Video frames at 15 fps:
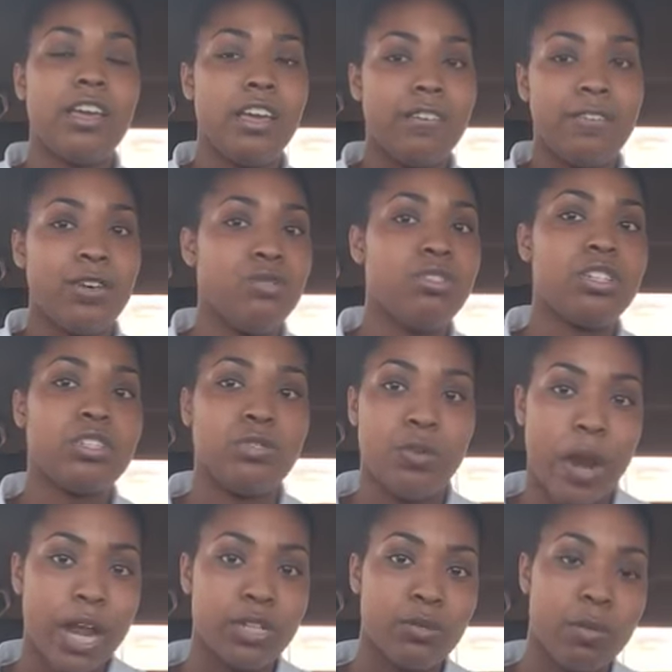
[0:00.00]
if you just
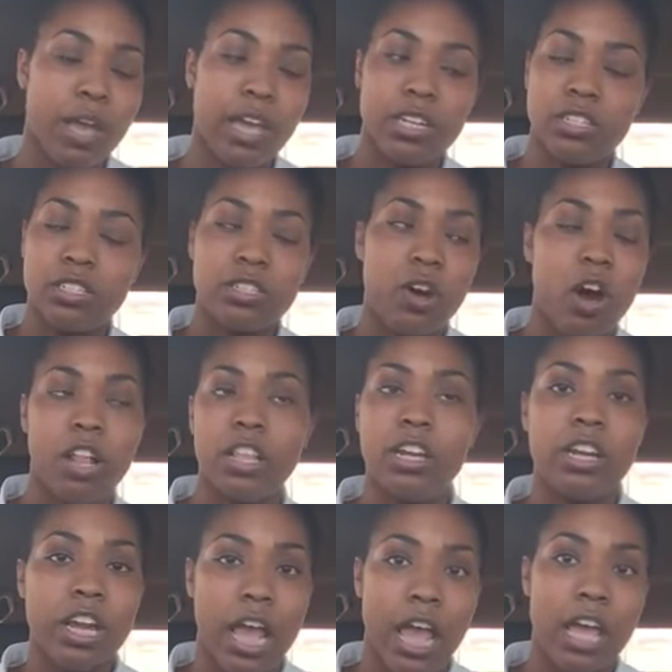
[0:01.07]
graduate and just call
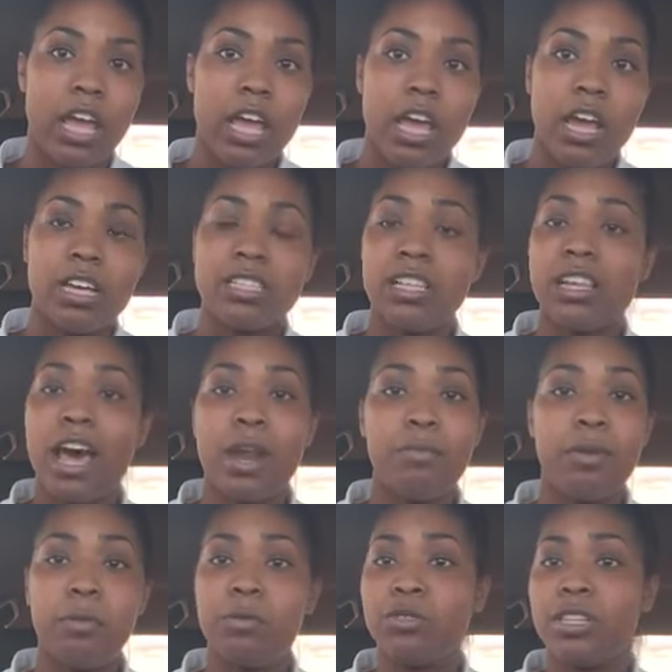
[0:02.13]
it a day. Because a lot of
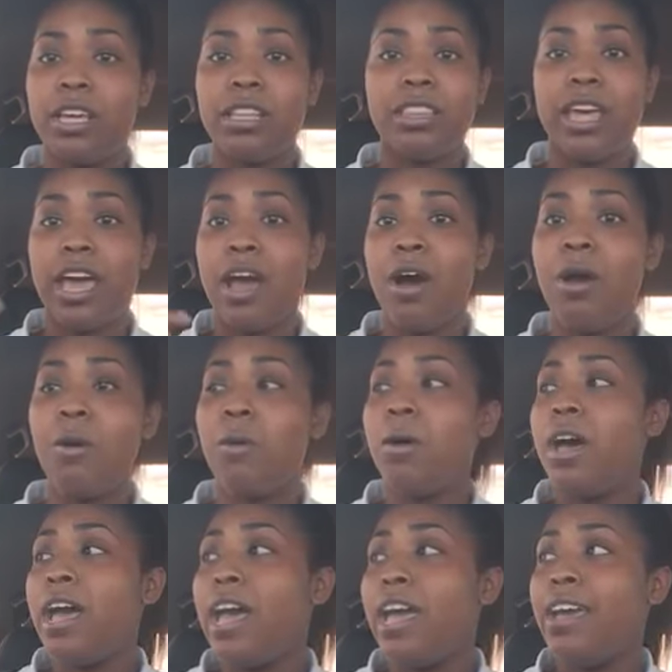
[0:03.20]
people think that, oh,
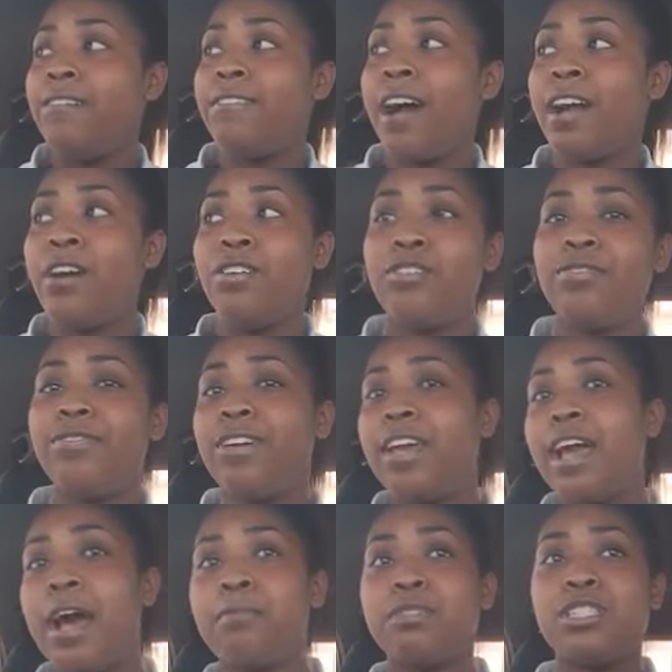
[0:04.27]
if I go to
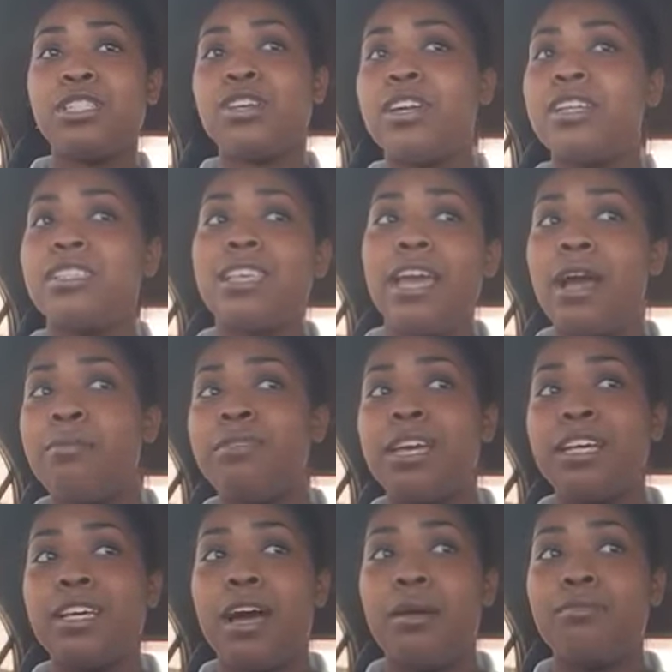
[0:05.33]
fit, I'm just gonna say
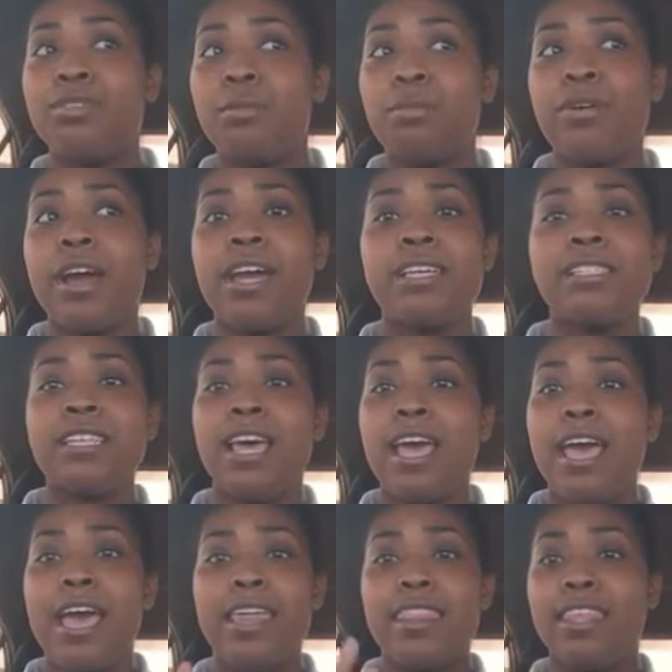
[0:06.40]
I'm depressed,
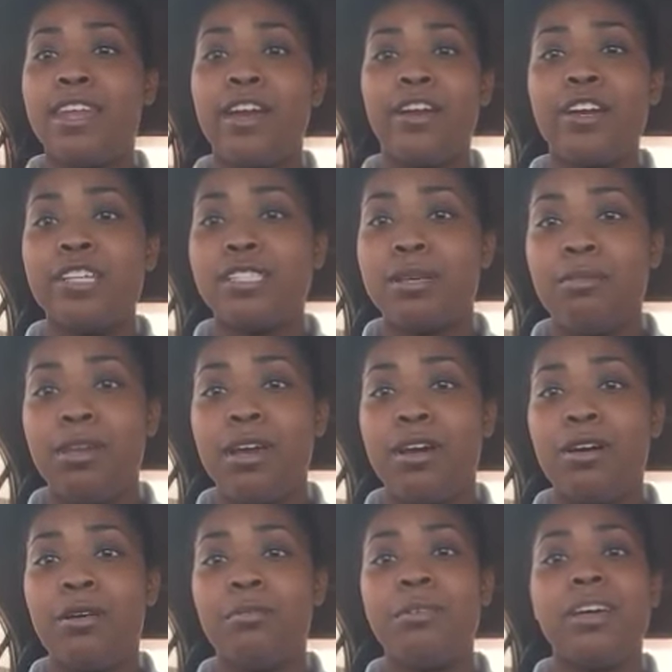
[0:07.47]
and then they're gonna send me
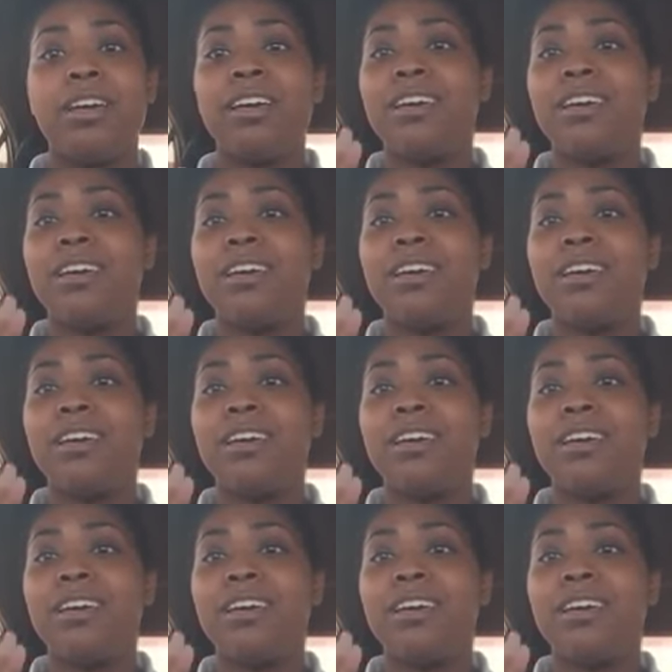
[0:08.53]
home.